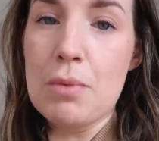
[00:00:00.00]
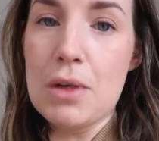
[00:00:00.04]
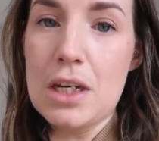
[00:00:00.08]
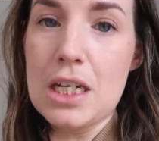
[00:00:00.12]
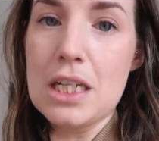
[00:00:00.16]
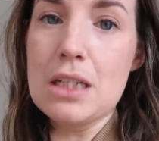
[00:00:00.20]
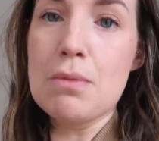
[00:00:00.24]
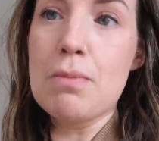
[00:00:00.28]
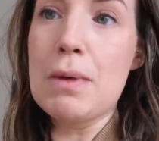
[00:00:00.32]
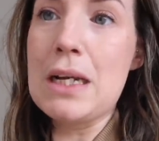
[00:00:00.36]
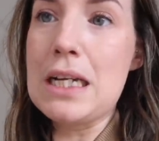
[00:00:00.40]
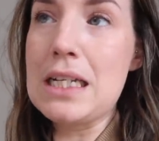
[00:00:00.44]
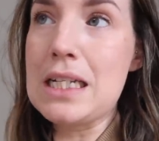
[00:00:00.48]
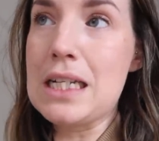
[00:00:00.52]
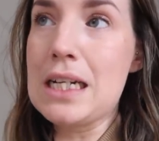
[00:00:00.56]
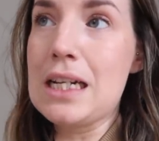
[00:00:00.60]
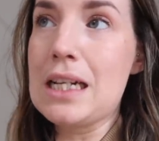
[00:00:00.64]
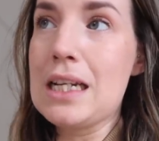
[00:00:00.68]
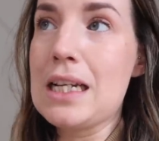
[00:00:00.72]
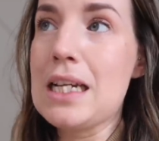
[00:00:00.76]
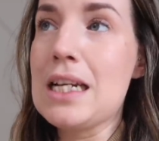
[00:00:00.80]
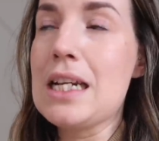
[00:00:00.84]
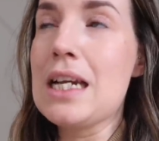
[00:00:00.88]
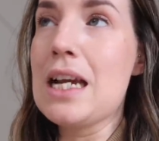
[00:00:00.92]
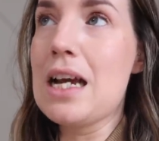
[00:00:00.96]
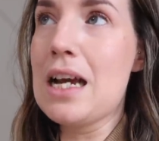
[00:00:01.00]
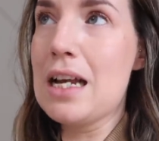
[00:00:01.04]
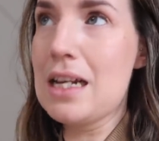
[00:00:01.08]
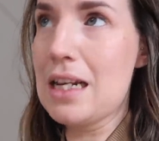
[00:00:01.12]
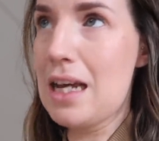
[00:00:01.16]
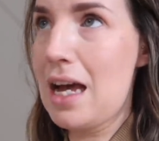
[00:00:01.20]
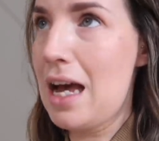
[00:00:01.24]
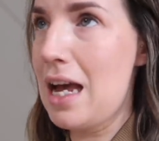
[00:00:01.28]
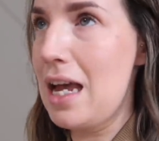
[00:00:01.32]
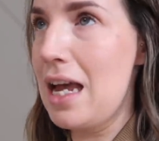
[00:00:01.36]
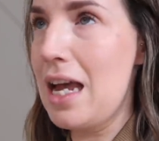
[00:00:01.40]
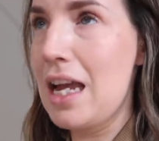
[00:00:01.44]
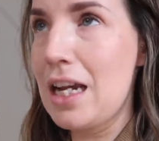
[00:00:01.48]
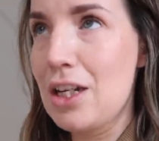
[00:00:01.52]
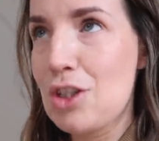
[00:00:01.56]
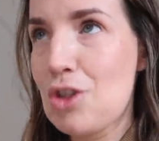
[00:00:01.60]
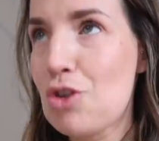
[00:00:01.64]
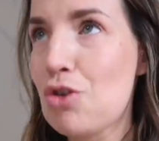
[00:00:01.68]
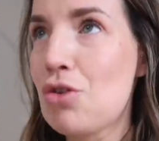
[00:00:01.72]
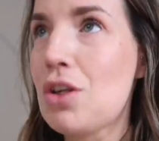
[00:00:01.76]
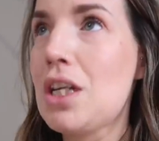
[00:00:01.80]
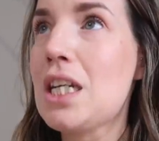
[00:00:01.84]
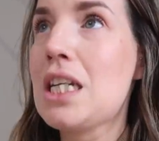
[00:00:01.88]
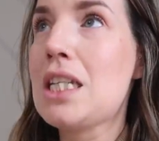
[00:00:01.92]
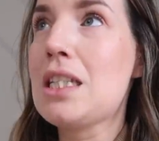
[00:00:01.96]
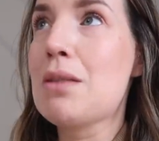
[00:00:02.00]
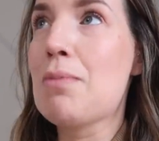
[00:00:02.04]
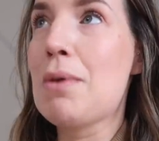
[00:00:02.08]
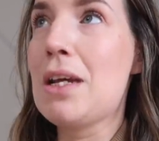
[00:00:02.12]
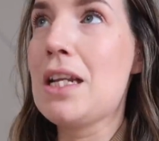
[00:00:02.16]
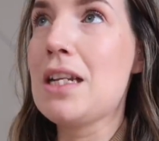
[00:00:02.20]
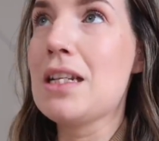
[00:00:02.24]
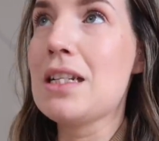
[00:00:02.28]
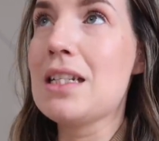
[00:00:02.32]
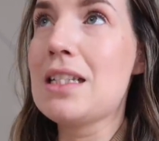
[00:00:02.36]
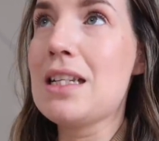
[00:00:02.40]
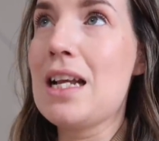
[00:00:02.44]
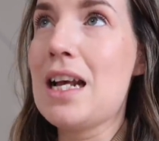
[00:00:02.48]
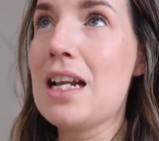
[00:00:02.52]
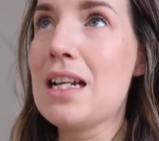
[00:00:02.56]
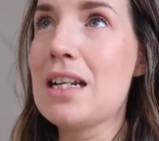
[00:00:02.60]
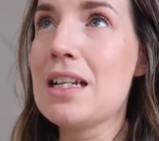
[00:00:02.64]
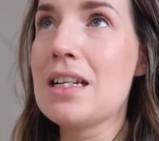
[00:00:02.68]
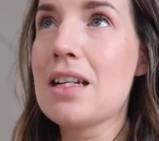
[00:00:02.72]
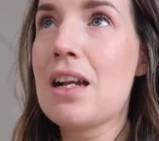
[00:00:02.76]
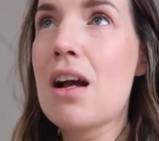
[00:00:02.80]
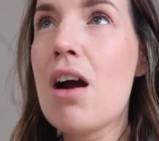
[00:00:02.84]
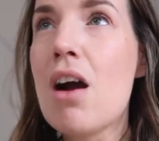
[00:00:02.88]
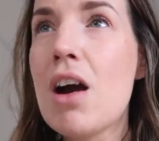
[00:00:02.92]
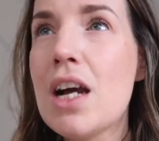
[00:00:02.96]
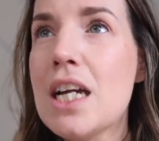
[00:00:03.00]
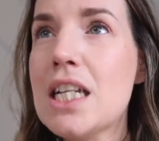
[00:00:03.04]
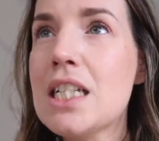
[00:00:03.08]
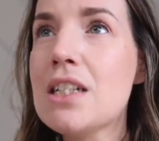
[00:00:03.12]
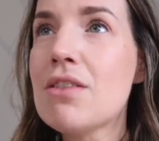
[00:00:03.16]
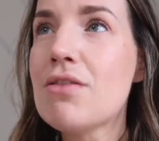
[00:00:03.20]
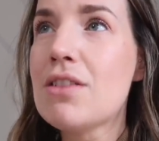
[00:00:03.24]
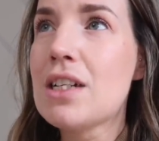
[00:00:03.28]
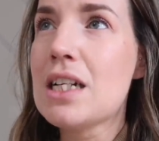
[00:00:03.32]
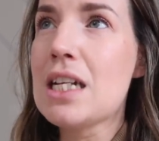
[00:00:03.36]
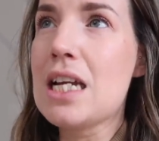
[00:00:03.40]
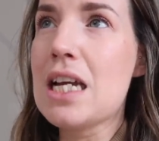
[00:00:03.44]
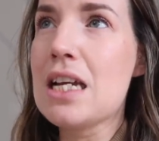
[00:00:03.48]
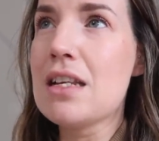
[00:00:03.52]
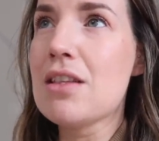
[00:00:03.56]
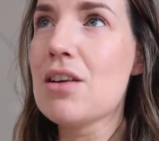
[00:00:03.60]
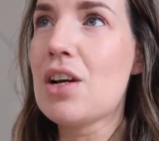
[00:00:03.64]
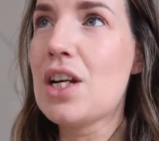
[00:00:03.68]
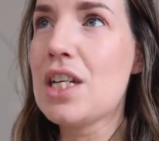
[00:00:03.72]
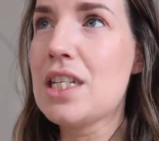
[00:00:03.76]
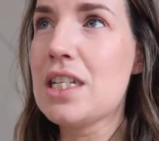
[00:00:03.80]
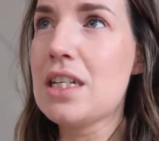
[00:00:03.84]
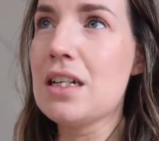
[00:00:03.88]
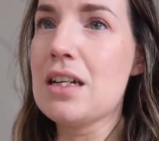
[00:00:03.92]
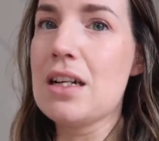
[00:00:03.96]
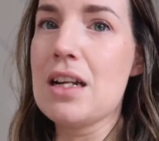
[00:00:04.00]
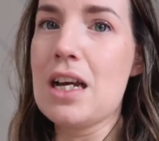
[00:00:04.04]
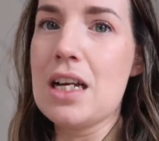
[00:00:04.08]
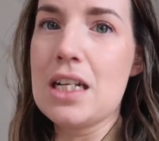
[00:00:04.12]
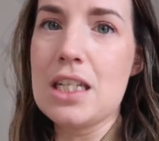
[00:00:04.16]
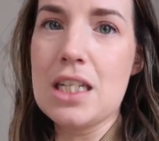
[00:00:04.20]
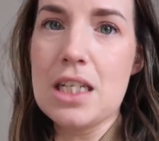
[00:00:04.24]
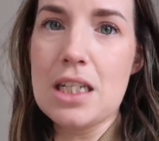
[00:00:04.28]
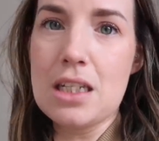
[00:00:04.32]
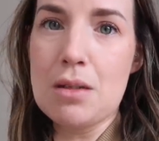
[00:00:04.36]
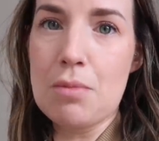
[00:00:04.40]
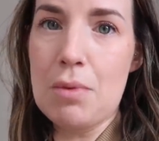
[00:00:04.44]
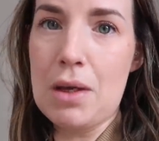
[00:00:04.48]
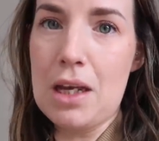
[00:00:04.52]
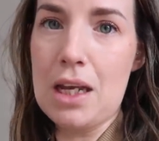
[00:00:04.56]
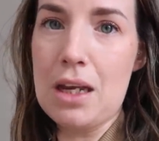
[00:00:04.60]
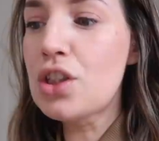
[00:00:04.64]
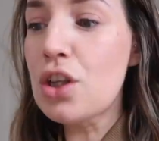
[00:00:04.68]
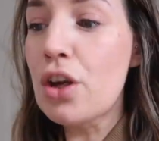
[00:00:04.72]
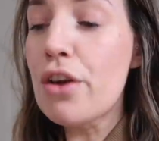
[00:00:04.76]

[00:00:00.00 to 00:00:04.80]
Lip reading: but it's basically an extra expense and a kind of delay that I didn't anticipate.